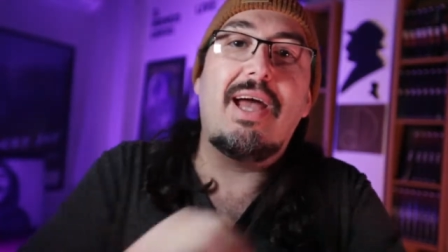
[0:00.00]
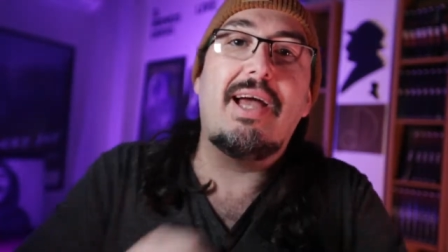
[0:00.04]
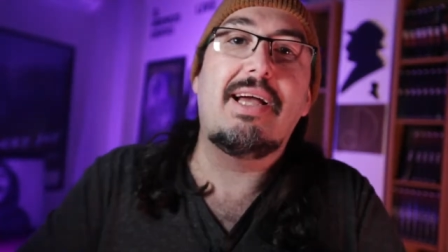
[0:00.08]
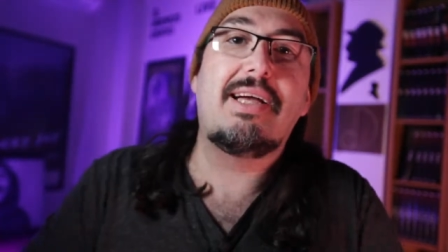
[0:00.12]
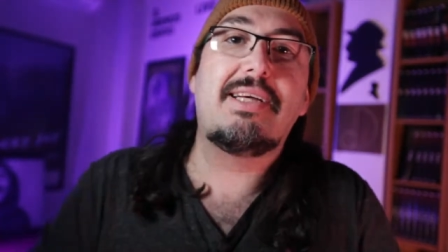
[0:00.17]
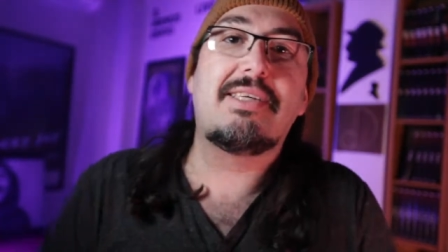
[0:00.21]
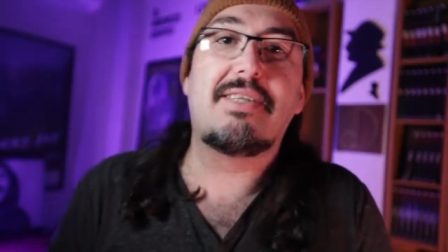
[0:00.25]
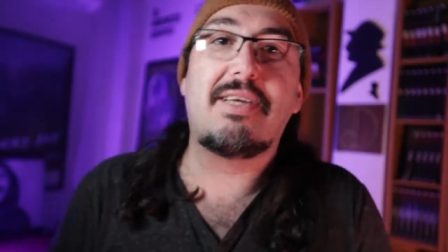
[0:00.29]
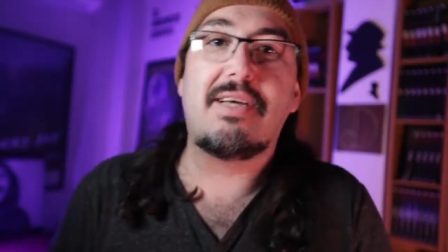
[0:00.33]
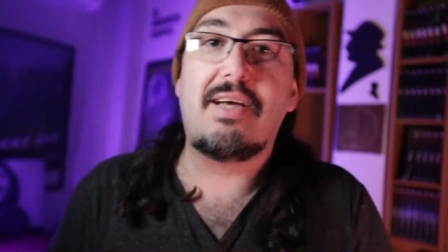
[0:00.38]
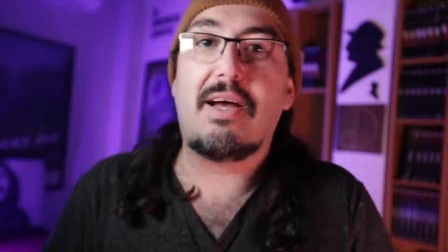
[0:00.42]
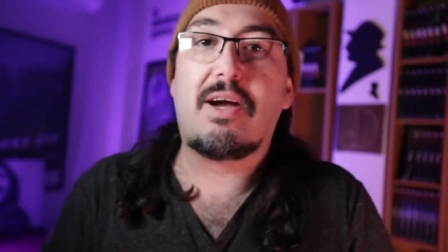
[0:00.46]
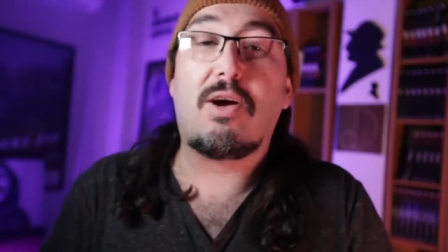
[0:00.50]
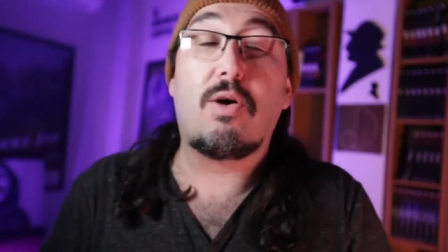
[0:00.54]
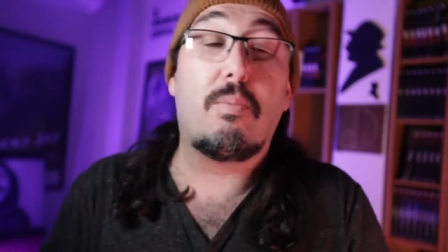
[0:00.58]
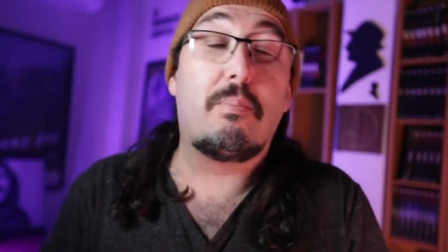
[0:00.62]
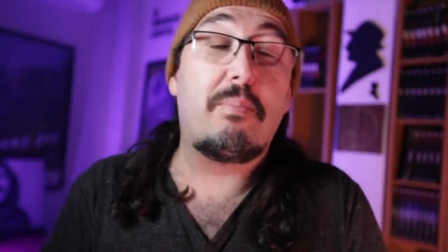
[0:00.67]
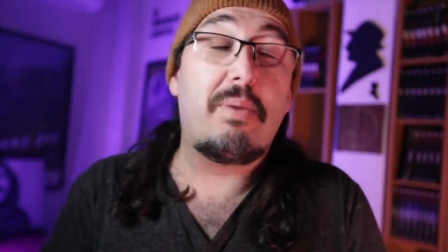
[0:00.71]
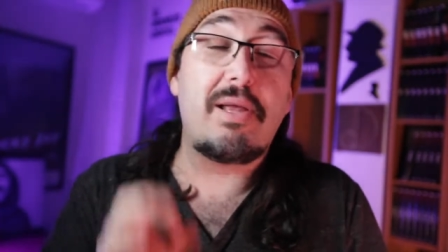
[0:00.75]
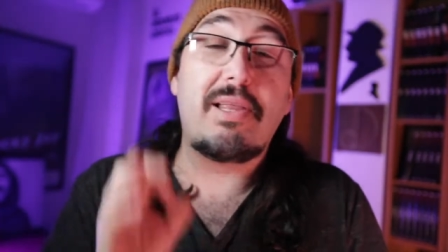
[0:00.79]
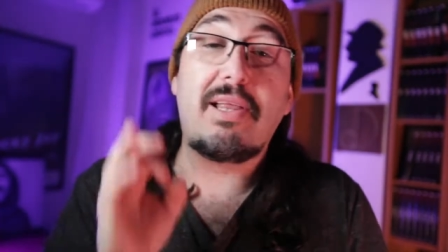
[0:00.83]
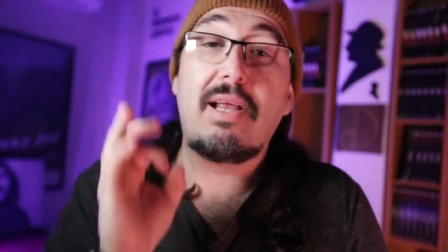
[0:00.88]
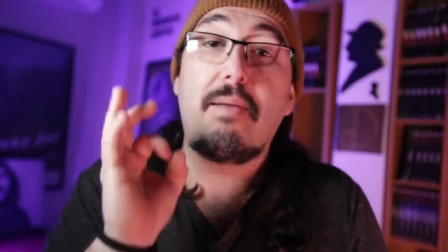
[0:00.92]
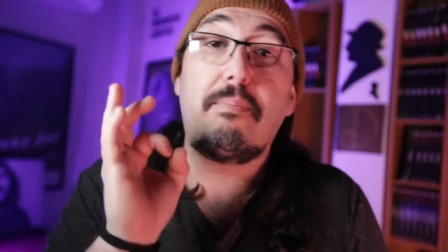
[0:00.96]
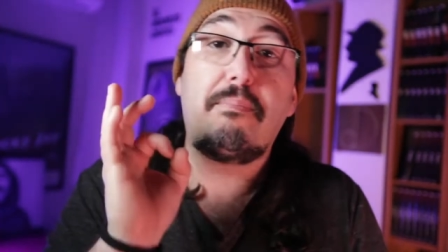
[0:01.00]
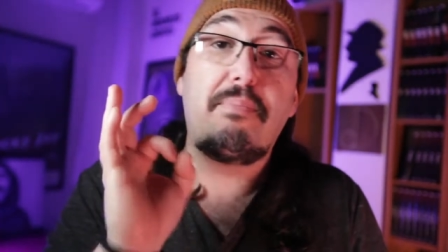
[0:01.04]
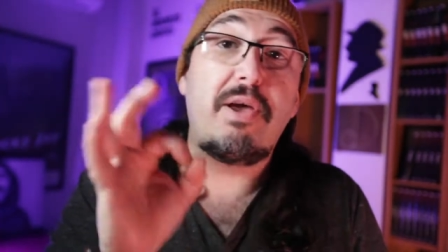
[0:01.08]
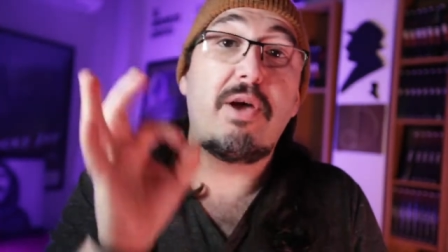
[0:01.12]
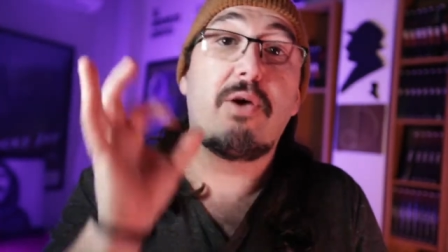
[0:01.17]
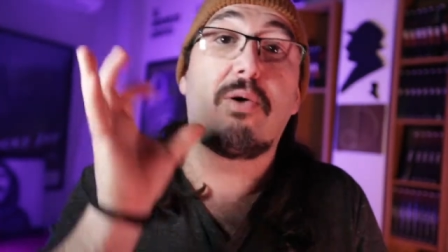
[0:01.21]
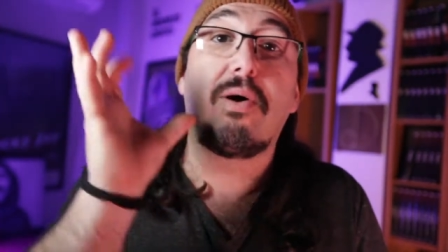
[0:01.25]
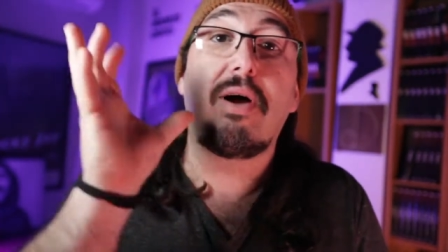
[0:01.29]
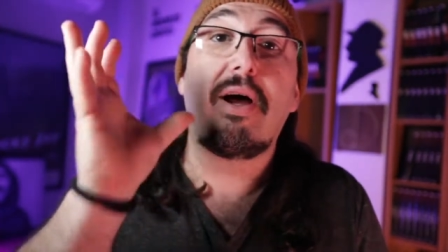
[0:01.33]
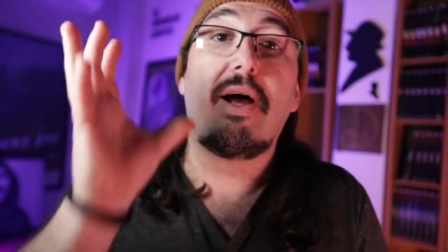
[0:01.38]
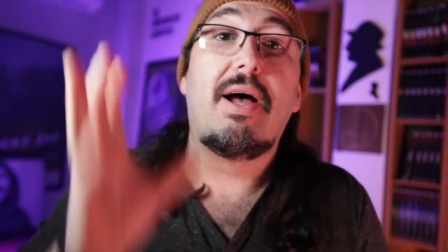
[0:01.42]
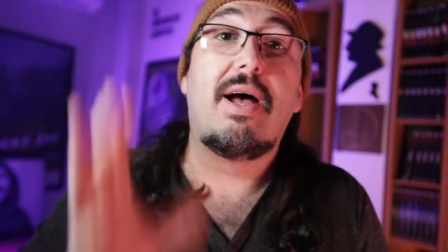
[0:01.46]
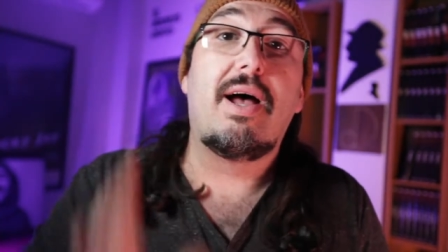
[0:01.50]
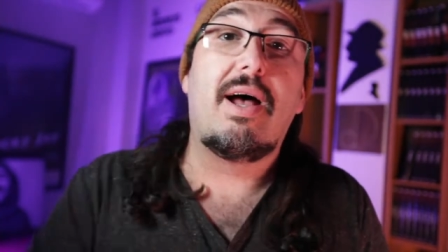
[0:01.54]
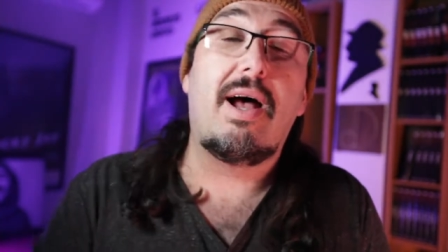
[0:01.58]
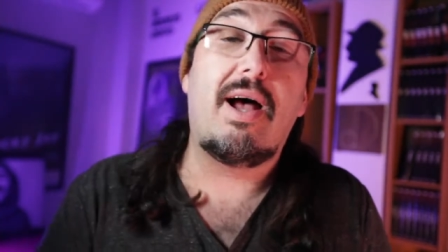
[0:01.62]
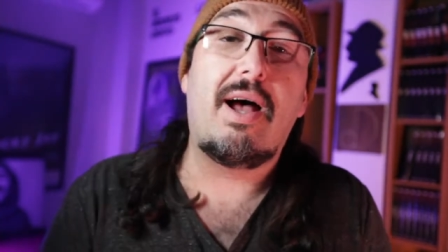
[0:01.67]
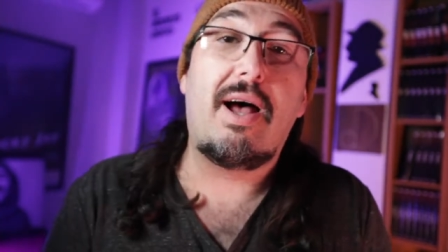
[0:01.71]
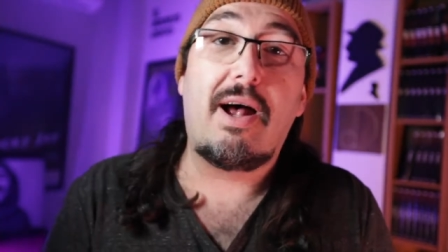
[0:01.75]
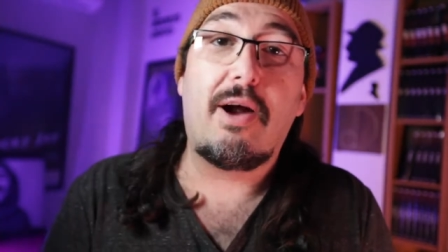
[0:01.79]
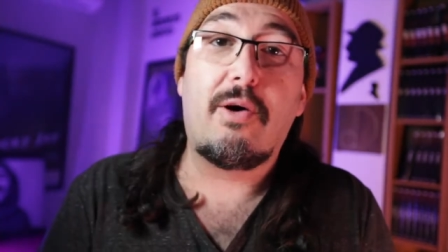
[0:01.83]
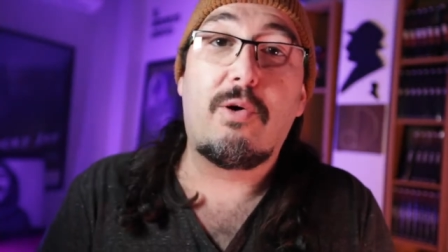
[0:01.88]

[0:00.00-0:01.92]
It's a uh, completely pure uh,